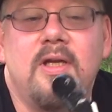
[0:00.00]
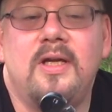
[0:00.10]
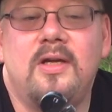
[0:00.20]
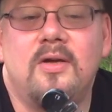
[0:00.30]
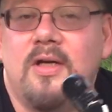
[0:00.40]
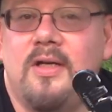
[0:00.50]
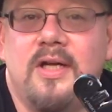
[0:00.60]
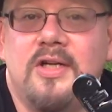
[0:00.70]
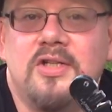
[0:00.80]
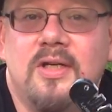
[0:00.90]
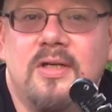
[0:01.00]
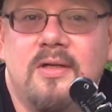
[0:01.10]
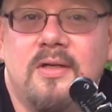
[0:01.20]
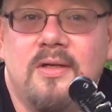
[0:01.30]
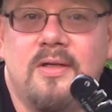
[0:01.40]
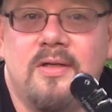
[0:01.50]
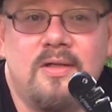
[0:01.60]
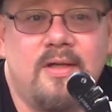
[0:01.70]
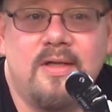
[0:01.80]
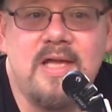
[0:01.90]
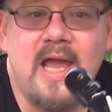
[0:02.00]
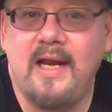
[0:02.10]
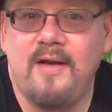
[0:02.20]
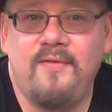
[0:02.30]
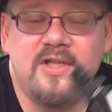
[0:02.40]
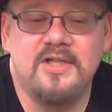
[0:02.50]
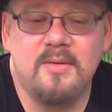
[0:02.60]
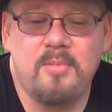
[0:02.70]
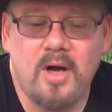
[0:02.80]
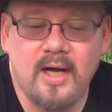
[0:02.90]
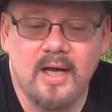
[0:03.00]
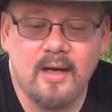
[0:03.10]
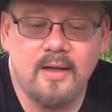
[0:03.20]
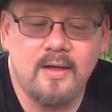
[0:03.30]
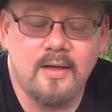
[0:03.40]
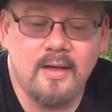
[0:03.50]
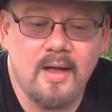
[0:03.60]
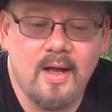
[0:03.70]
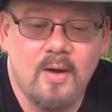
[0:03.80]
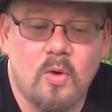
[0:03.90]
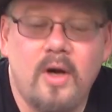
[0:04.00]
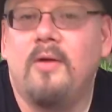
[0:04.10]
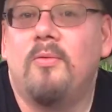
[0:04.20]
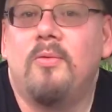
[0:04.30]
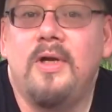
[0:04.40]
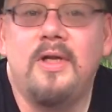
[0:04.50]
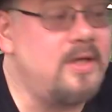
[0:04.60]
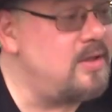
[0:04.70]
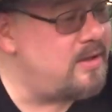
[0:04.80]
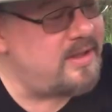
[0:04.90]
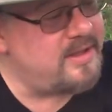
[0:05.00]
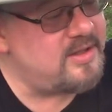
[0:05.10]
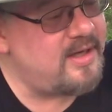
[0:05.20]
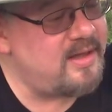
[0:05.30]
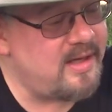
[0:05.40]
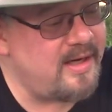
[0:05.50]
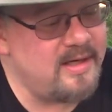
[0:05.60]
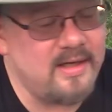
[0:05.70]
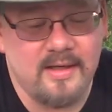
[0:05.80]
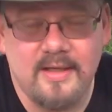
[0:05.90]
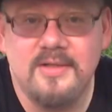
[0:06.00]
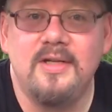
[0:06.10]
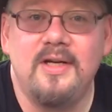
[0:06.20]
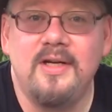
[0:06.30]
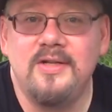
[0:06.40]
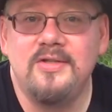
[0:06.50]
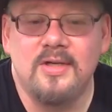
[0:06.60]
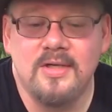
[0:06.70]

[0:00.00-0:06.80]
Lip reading: good addition to the kit. It fits in a pocket. One of the really good things I like is it is